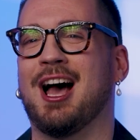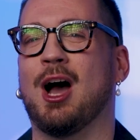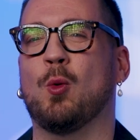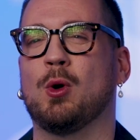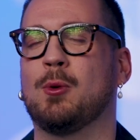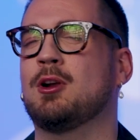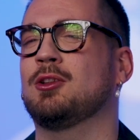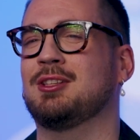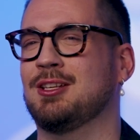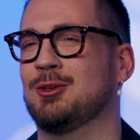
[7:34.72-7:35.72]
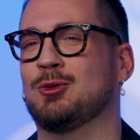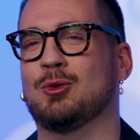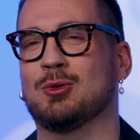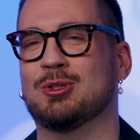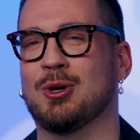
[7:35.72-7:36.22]
and we will continue to
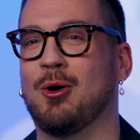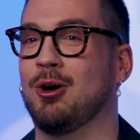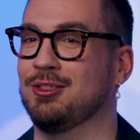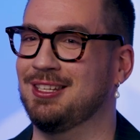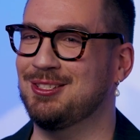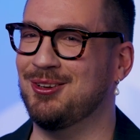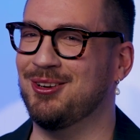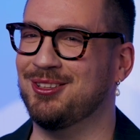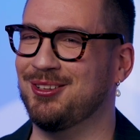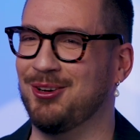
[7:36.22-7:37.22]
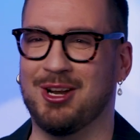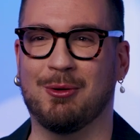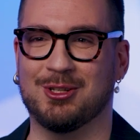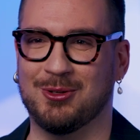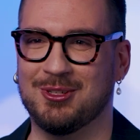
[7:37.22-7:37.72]
do so on Discord, on
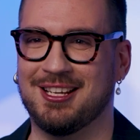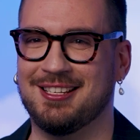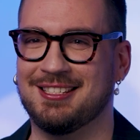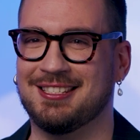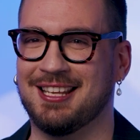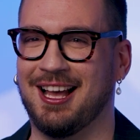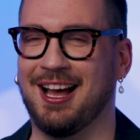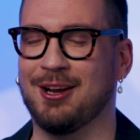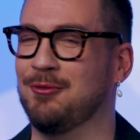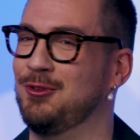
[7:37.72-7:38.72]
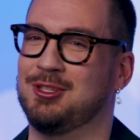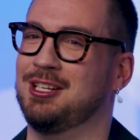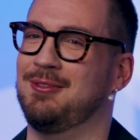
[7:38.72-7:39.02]
our socials, and on future